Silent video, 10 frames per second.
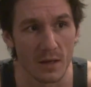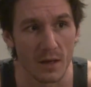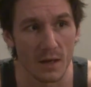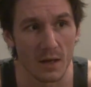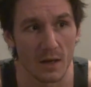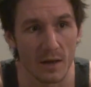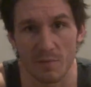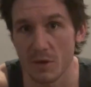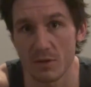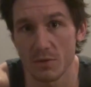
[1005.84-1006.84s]
I've
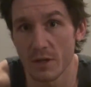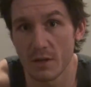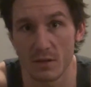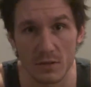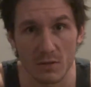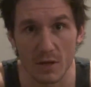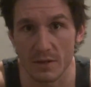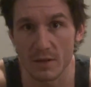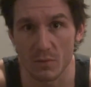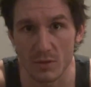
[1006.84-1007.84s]
been doing it also. I
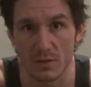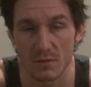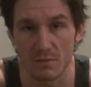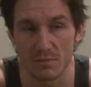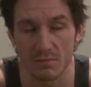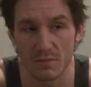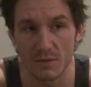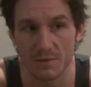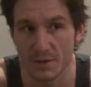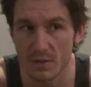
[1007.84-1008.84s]
think it
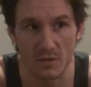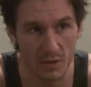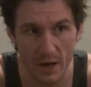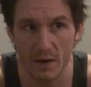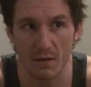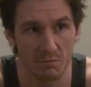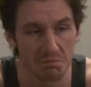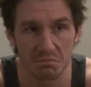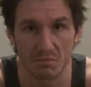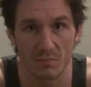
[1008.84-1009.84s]
feels okay.
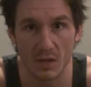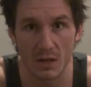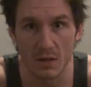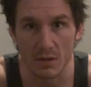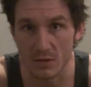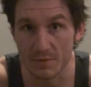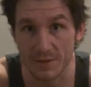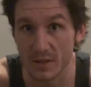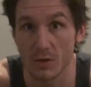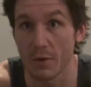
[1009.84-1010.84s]
Doesn't
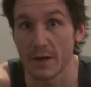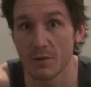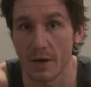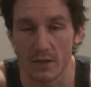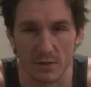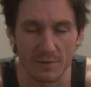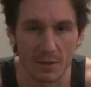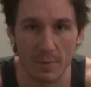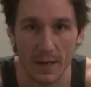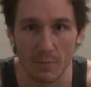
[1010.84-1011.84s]
feel great, doesn't feel
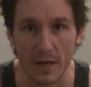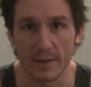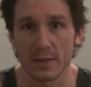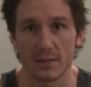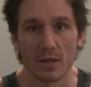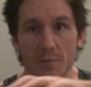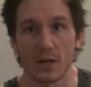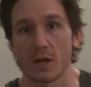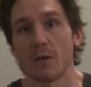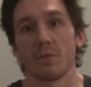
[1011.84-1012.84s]
bad, but I think it's gonna be
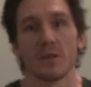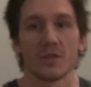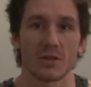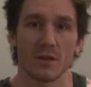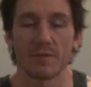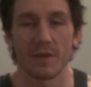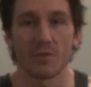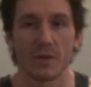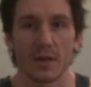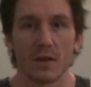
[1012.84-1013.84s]
a combination of
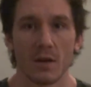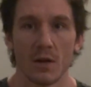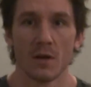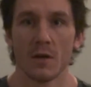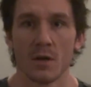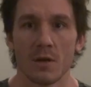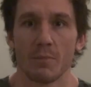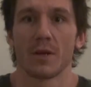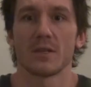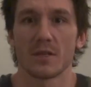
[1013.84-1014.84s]
everything,
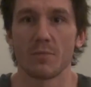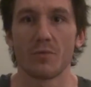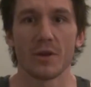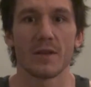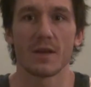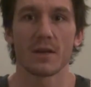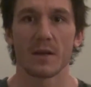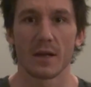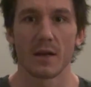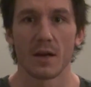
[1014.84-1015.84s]
plus some breathing
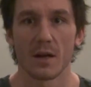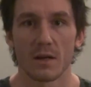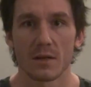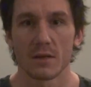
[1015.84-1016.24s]
and